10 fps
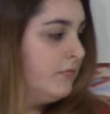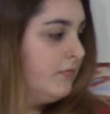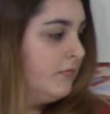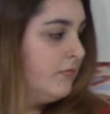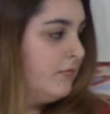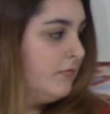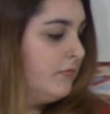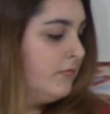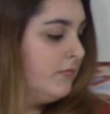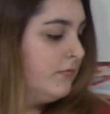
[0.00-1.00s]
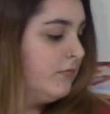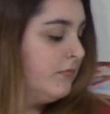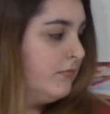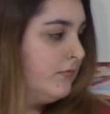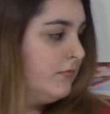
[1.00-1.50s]

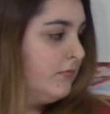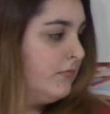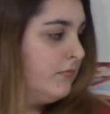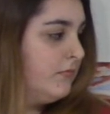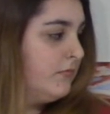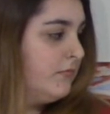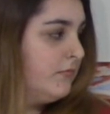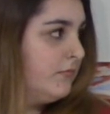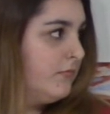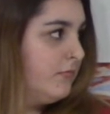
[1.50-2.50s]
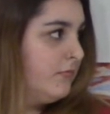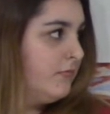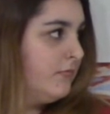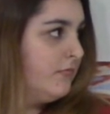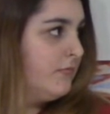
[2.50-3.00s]

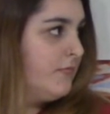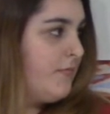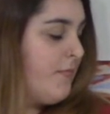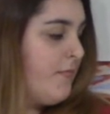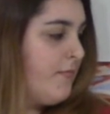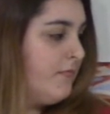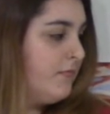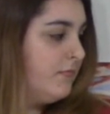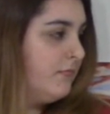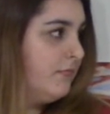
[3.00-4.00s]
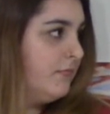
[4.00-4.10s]
This person isn't speaking.